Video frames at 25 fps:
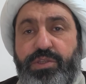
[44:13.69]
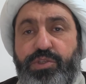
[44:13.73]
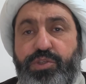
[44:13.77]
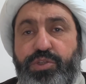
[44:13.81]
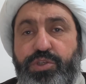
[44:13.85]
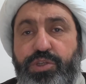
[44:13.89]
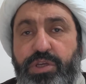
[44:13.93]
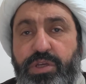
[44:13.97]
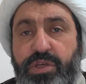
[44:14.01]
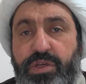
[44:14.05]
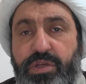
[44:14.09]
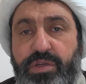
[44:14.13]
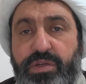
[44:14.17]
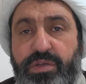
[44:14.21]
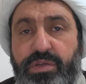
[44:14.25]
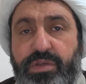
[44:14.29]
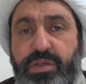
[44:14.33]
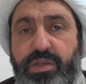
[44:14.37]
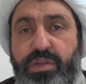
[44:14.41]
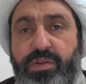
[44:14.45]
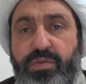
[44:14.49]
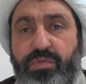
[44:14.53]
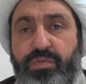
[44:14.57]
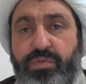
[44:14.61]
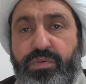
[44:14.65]
chair
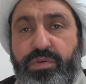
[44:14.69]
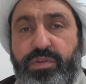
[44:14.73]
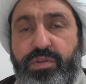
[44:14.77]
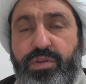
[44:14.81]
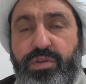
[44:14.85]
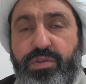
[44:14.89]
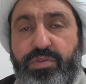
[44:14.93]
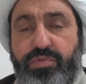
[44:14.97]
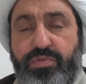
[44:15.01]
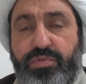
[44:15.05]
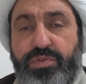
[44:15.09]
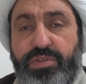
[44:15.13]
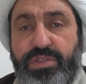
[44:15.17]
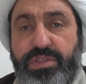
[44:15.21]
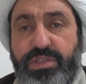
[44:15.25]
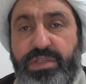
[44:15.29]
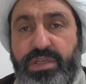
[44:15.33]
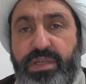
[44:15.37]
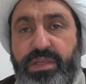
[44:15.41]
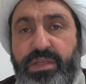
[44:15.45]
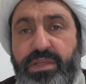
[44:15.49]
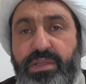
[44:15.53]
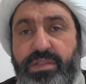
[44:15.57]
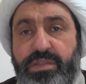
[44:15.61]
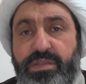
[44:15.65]
in order to
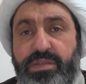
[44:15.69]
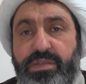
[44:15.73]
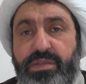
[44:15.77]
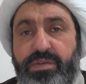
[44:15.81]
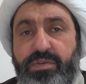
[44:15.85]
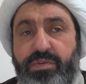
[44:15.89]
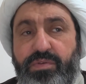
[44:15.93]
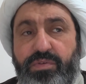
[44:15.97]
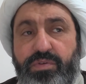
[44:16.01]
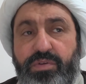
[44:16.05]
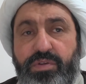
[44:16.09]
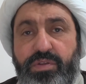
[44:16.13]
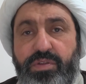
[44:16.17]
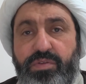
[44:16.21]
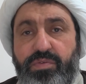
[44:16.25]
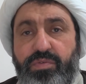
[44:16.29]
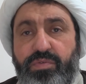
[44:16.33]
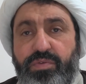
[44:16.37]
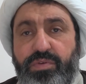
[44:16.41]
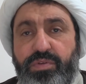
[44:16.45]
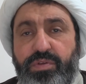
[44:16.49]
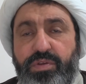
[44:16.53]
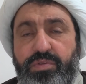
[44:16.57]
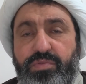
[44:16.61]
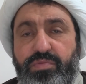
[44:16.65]
sell it or in
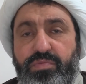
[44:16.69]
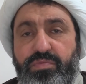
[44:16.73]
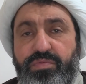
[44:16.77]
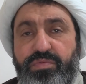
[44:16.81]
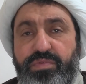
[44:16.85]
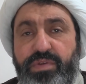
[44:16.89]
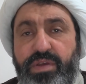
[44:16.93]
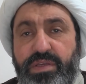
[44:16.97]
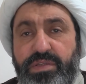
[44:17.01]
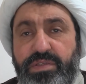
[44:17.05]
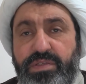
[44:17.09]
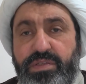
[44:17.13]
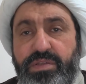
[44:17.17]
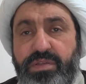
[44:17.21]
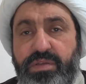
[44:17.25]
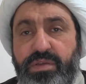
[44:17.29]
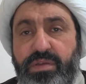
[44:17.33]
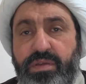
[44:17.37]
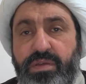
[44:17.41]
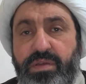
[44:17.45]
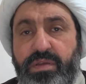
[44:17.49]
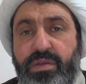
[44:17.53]
order to rest,